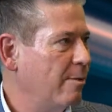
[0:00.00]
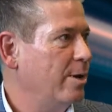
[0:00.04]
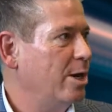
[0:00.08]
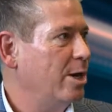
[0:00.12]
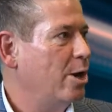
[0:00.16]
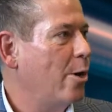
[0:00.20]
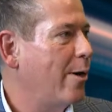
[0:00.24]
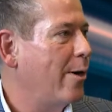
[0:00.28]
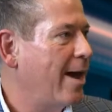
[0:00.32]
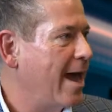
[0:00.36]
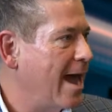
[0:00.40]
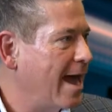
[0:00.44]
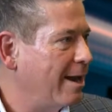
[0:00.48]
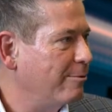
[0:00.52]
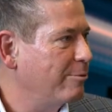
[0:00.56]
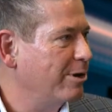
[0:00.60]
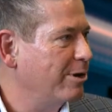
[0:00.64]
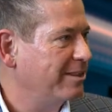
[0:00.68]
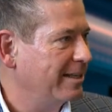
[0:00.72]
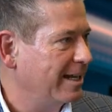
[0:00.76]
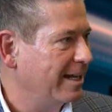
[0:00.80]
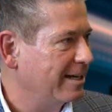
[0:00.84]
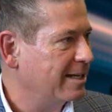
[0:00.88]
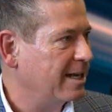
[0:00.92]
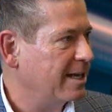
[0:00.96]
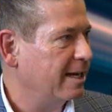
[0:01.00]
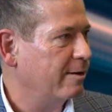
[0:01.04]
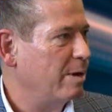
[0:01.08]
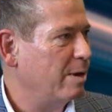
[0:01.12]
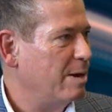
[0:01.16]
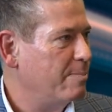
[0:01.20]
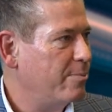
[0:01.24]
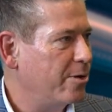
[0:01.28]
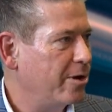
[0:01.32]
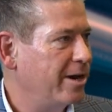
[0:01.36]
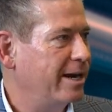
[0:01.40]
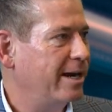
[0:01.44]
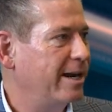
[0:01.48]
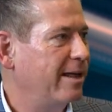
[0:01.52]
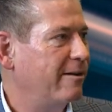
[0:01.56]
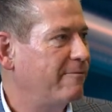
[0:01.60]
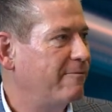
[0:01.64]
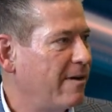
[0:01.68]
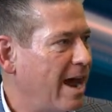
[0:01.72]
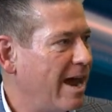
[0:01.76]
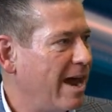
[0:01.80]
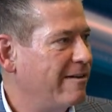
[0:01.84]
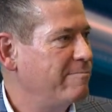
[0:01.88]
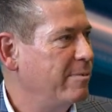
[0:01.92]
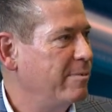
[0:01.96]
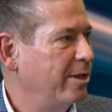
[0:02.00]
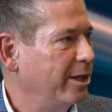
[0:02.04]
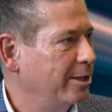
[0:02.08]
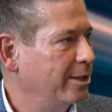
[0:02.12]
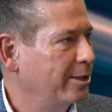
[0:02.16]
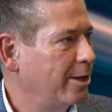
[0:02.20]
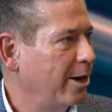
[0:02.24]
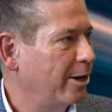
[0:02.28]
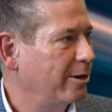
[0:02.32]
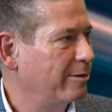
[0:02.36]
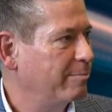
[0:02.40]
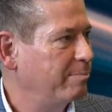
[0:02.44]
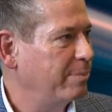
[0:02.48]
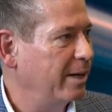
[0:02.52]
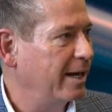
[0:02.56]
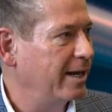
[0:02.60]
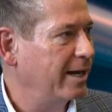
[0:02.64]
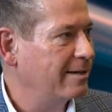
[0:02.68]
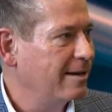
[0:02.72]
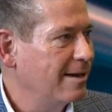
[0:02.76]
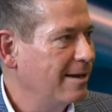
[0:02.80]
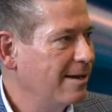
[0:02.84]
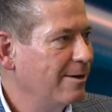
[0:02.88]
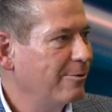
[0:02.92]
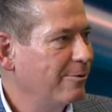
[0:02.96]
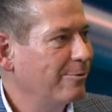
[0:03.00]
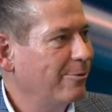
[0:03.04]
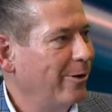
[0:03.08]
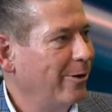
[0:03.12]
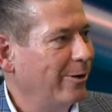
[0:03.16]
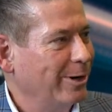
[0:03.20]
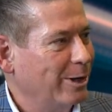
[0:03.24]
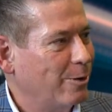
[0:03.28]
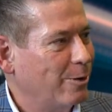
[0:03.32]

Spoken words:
we go ahead with it? Can we put in a $5 million bid? We're only